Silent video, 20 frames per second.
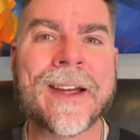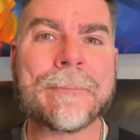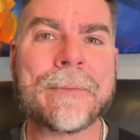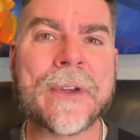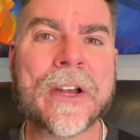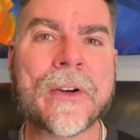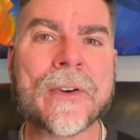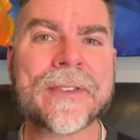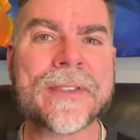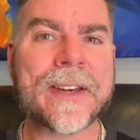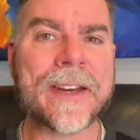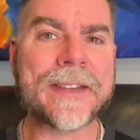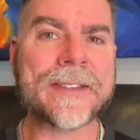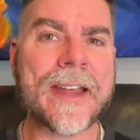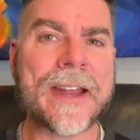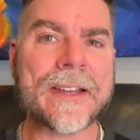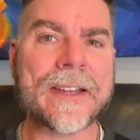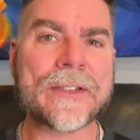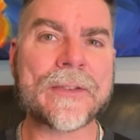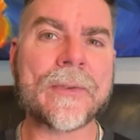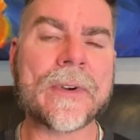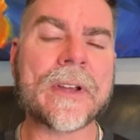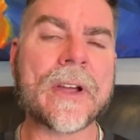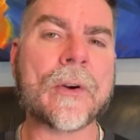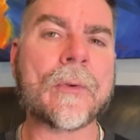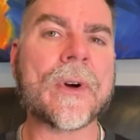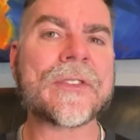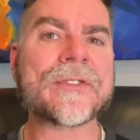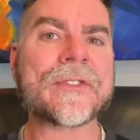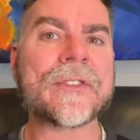because it is answering a
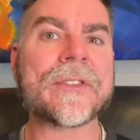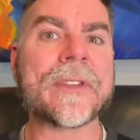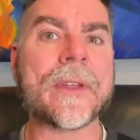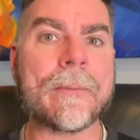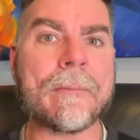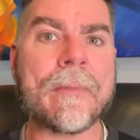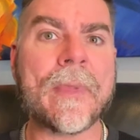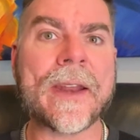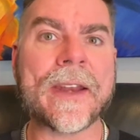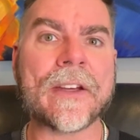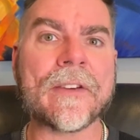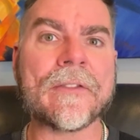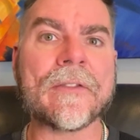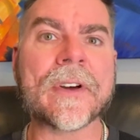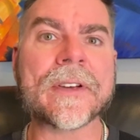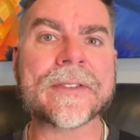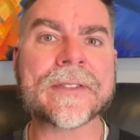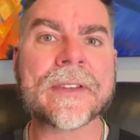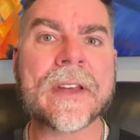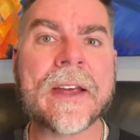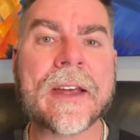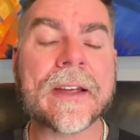question that many of us